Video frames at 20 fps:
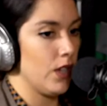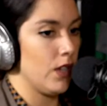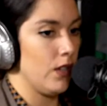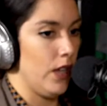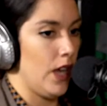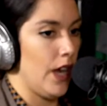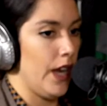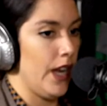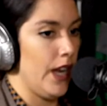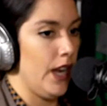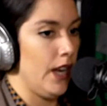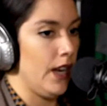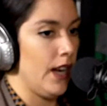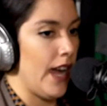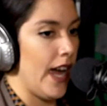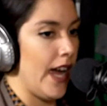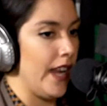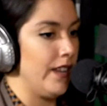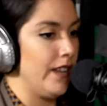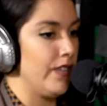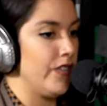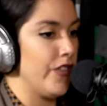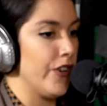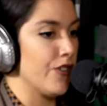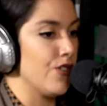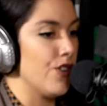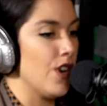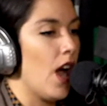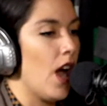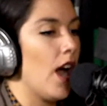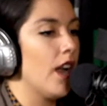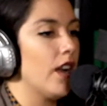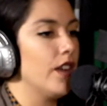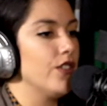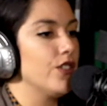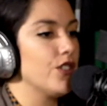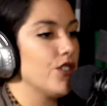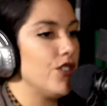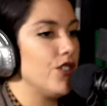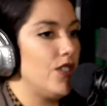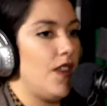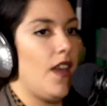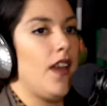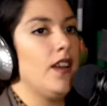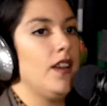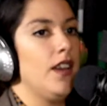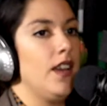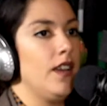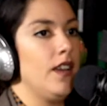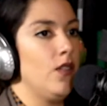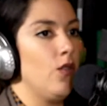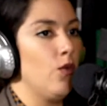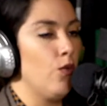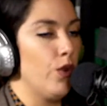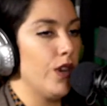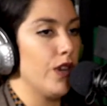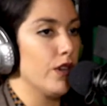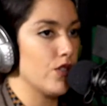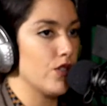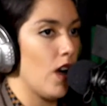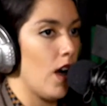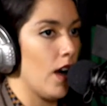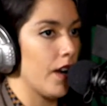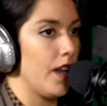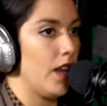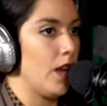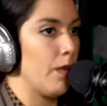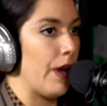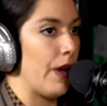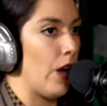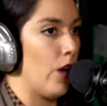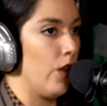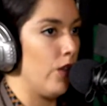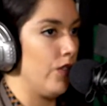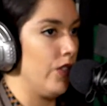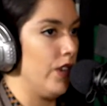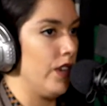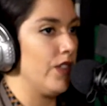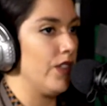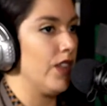a client and they're not understanding what you're talking about, the